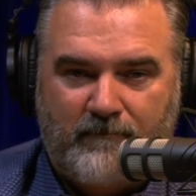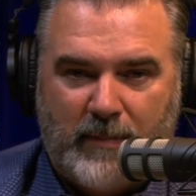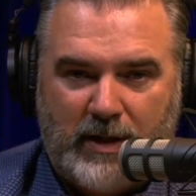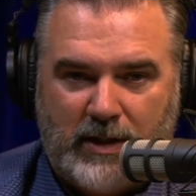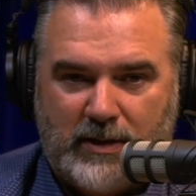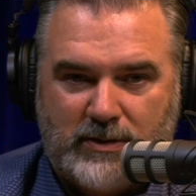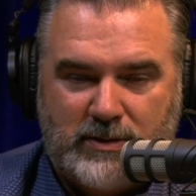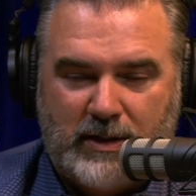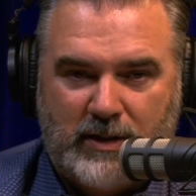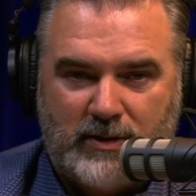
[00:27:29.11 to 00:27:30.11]

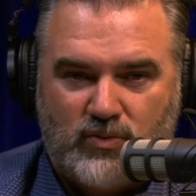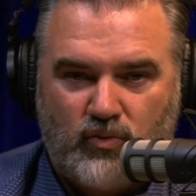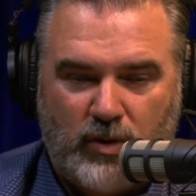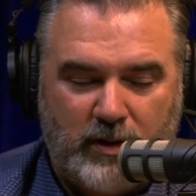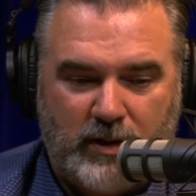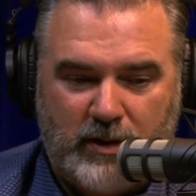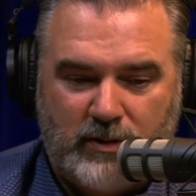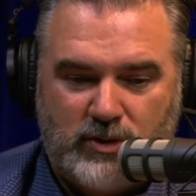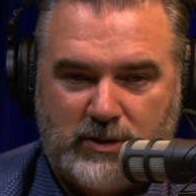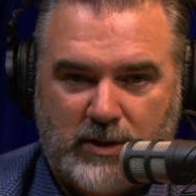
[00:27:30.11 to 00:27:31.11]
It is really
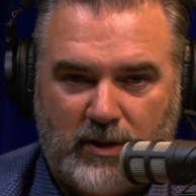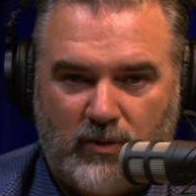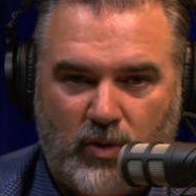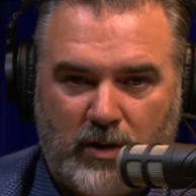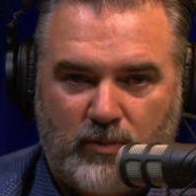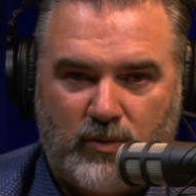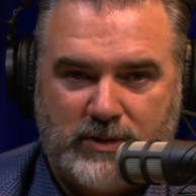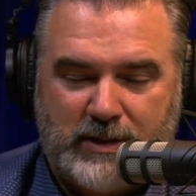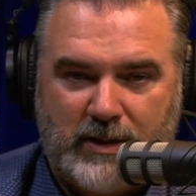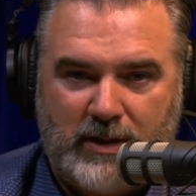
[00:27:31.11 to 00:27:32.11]
just an incredible
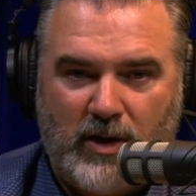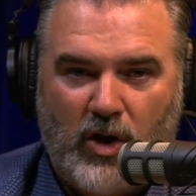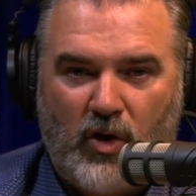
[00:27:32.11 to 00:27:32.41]
city.